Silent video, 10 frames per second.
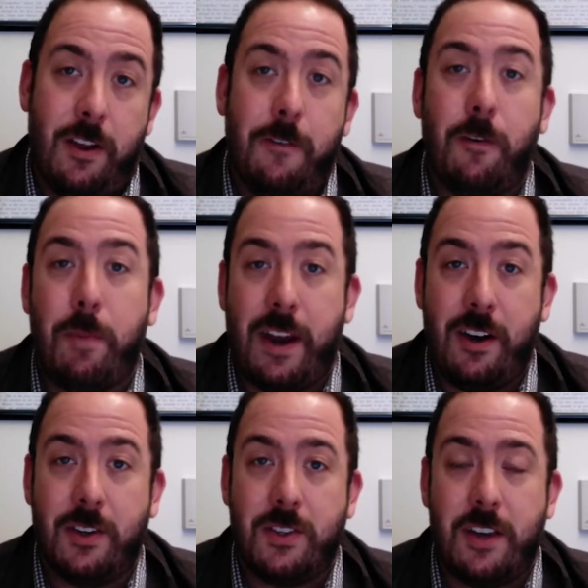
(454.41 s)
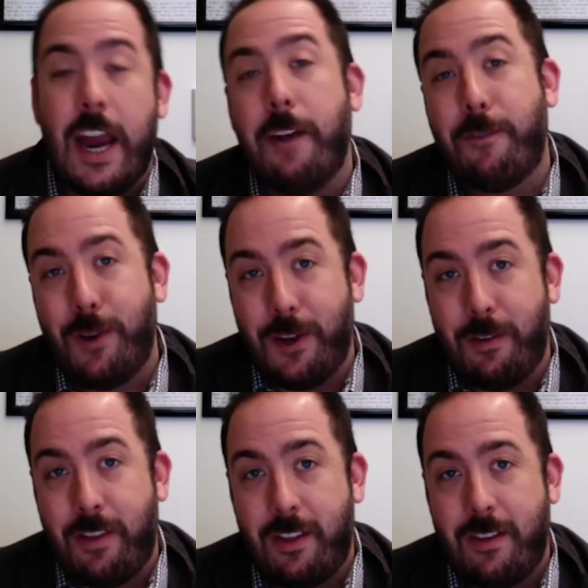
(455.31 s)
for parents, and for youth.
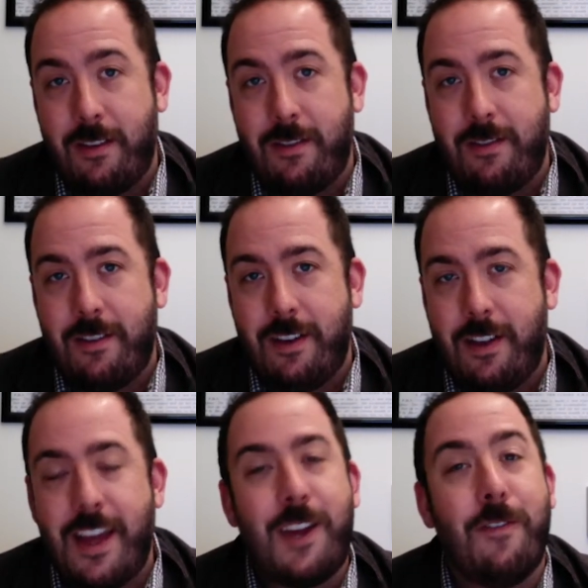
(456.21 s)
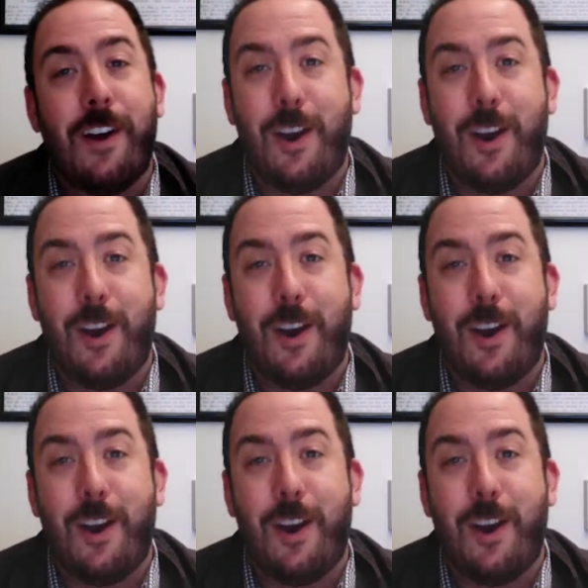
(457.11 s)
Thank you very